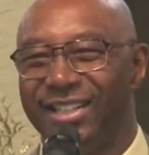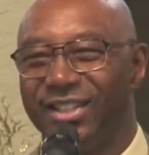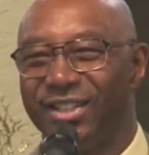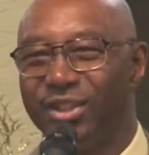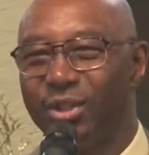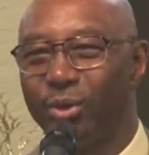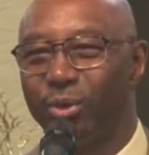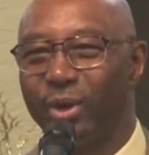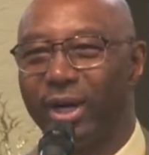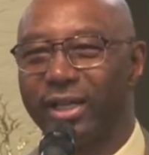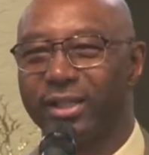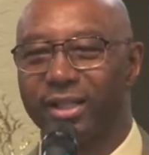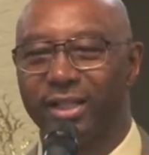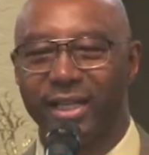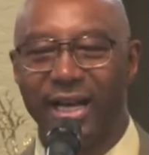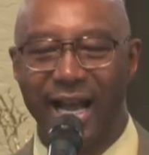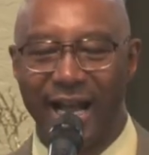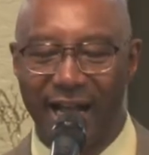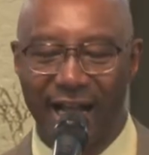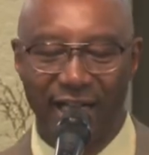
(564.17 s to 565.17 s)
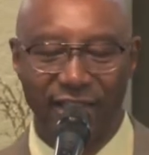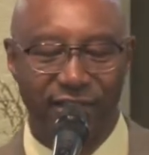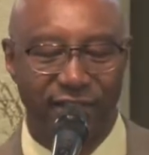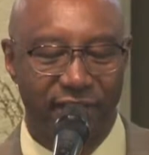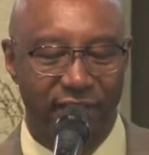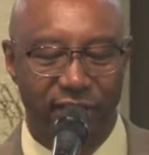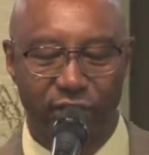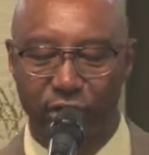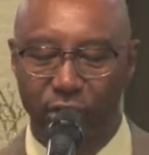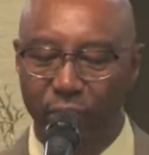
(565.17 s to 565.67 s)
to recognize
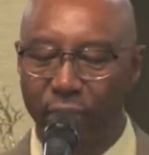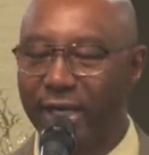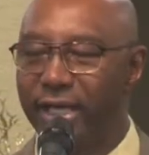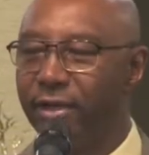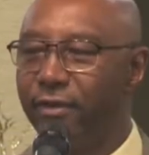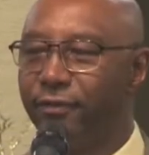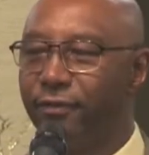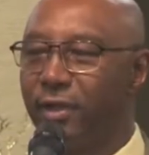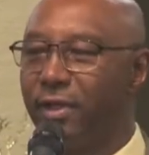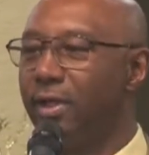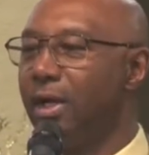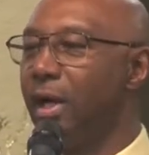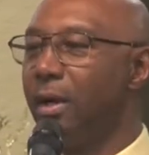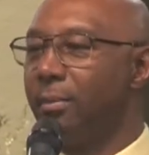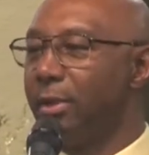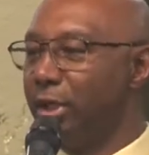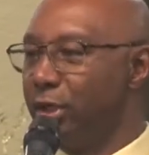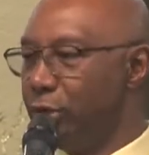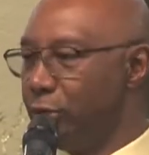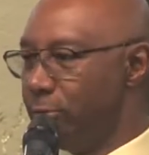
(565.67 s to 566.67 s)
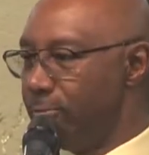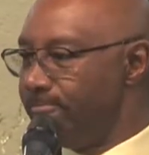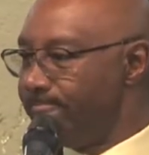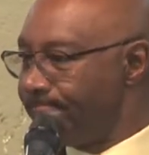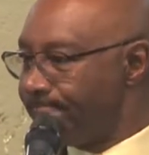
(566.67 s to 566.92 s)
this great phenomenon